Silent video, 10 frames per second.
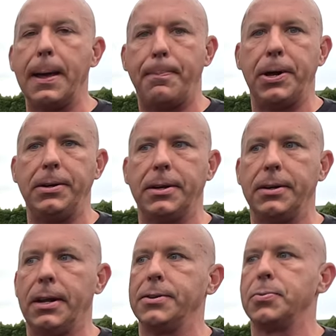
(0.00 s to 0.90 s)

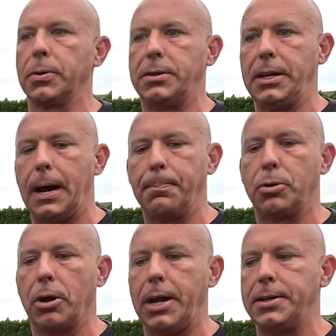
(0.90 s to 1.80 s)
opinion, is worth the
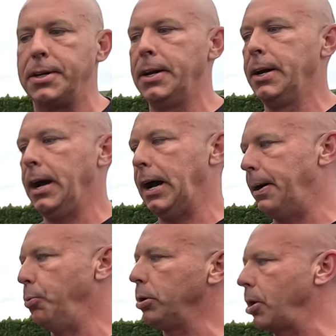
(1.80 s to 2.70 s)
upgrade.
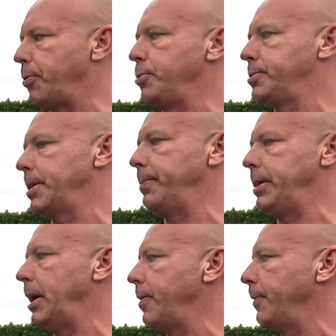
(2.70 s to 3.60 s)
We'll go through some of
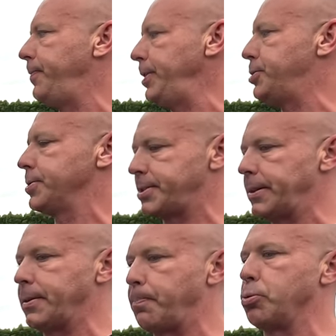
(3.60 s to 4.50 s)
the other features
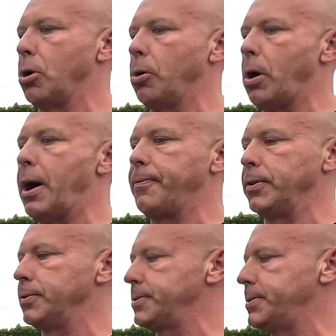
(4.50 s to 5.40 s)
that the Pro
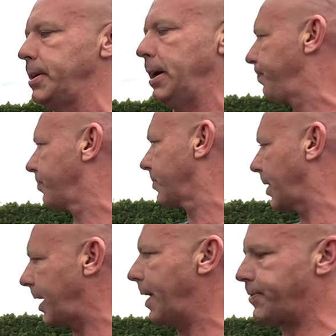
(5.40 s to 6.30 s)
offers.
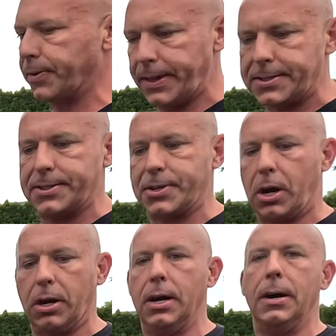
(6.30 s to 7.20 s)
Yeah, so this is
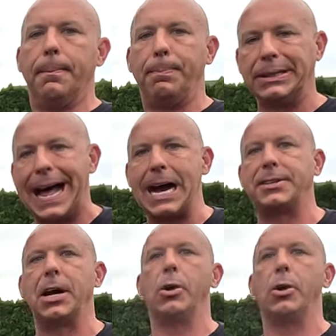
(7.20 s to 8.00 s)
our blacked